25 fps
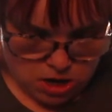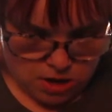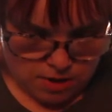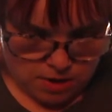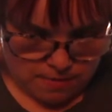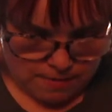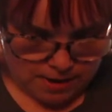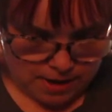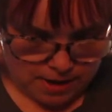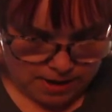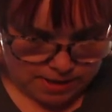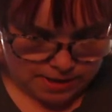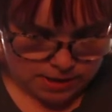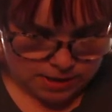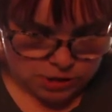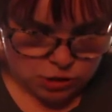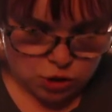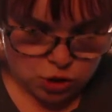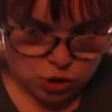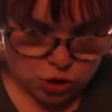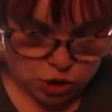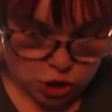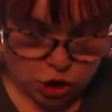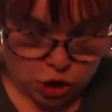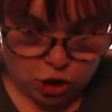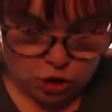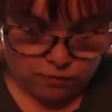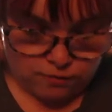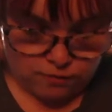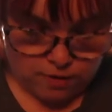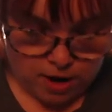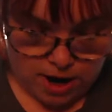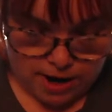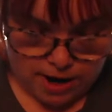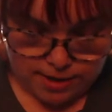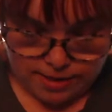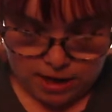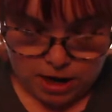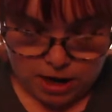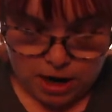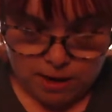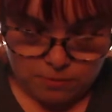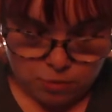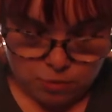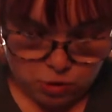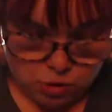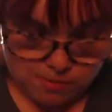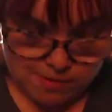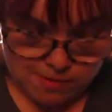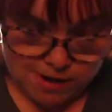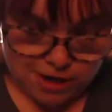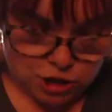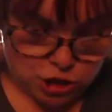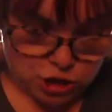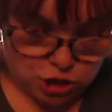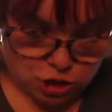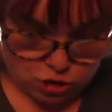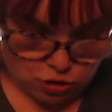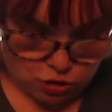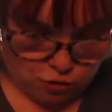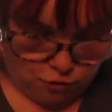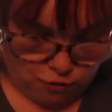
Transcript: Because it's not going to look right, and then I'm not going to be able to show you